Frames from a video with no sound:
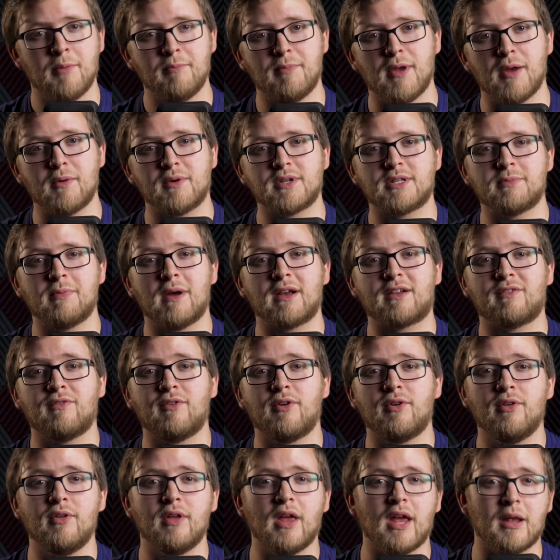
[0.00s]
Be
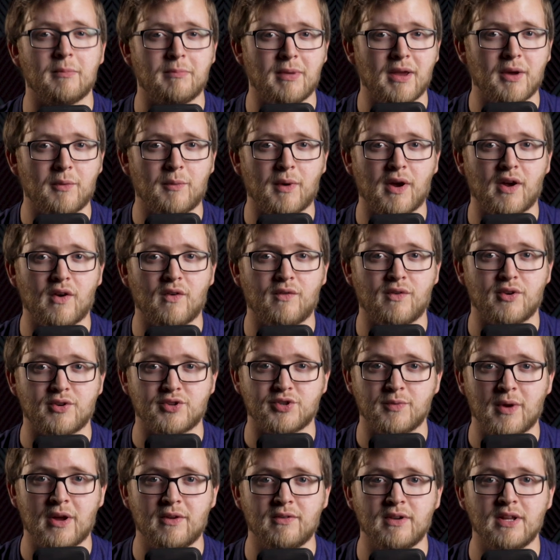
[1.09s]
respectful and be aware of your
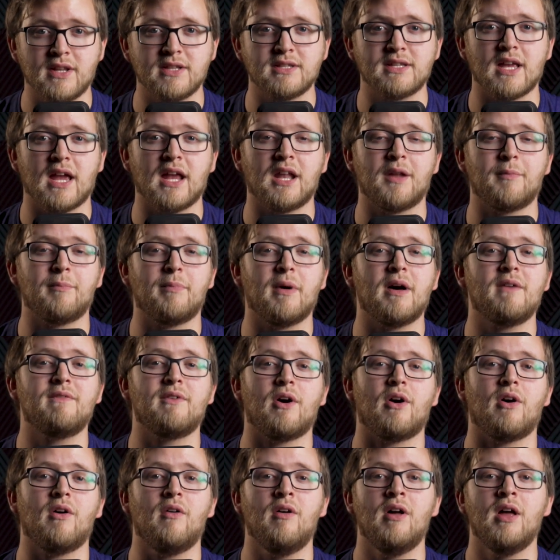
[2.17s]
surroundings, and above
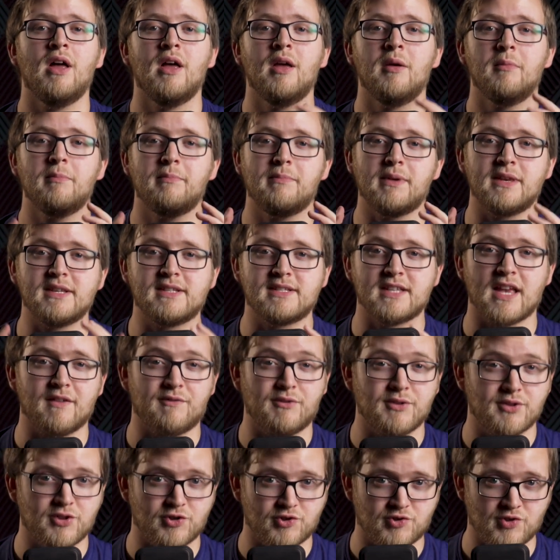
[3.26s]
all, be
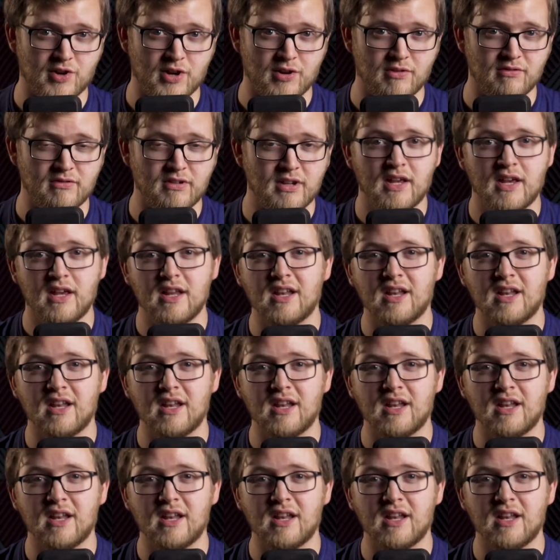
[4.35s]
safe with your drone.